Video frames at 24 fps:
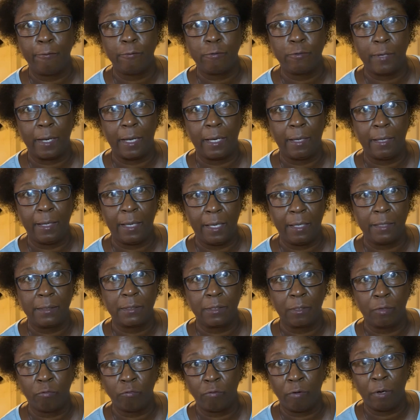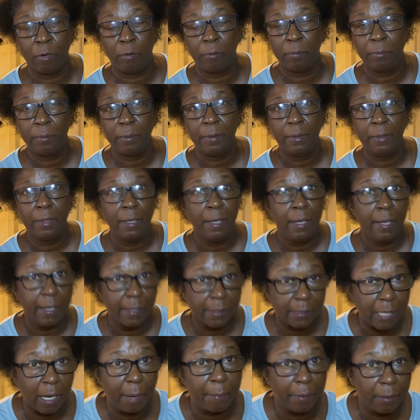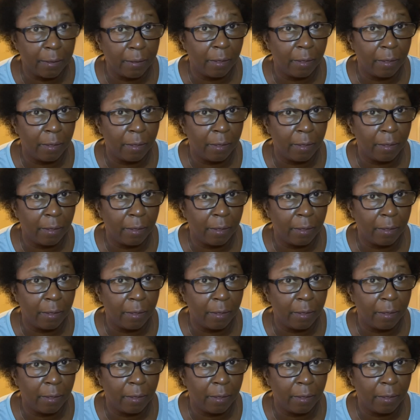I'm trying to get it to grow. It's coming